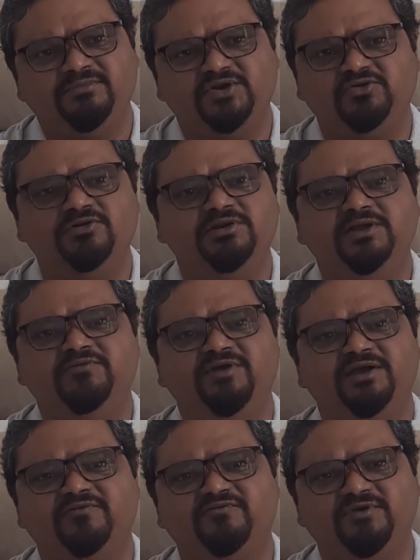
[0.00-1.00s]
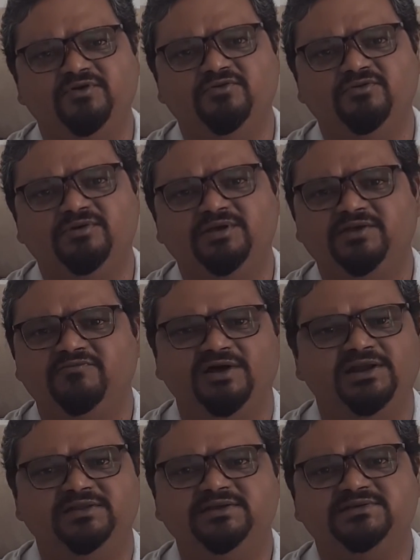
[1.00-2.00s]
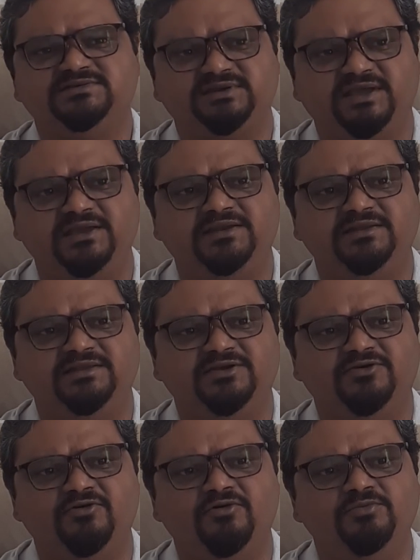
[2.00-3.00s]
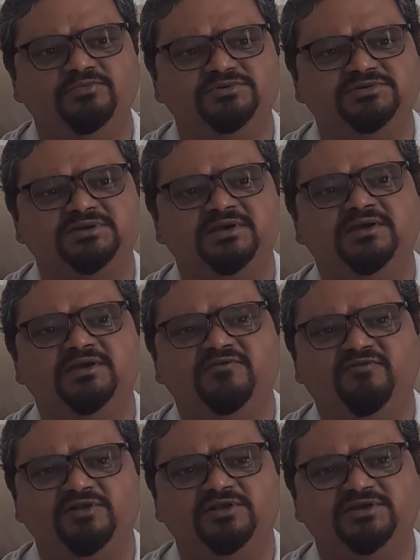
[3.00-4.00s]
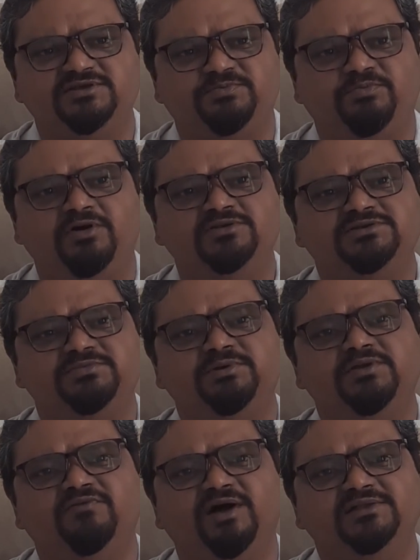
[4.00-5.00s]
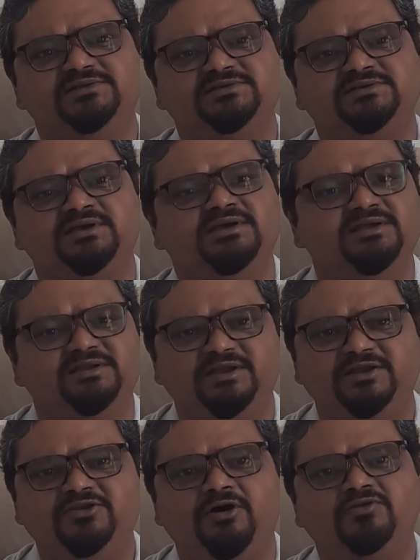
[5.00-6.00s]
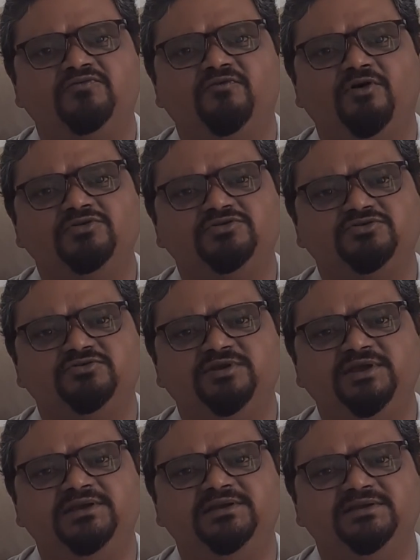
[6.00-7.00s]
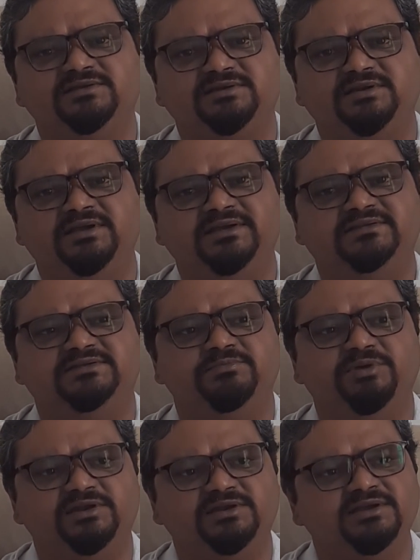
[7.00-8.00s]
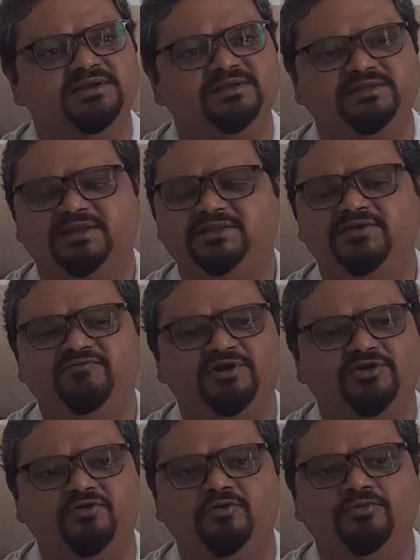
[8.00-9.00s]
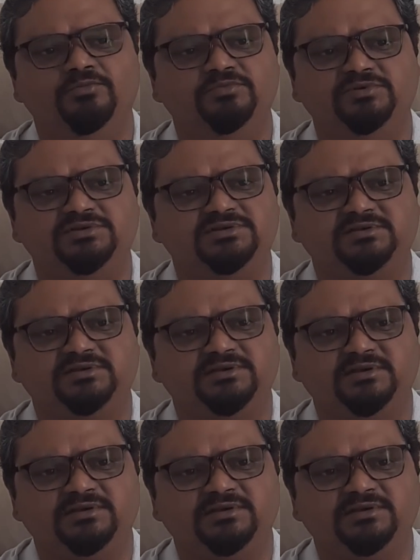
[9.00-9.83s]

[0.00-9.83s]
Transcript: but only were a few, while others stayed in their homes, for the responsible ones did not want to needlessly exhibit that they were goons.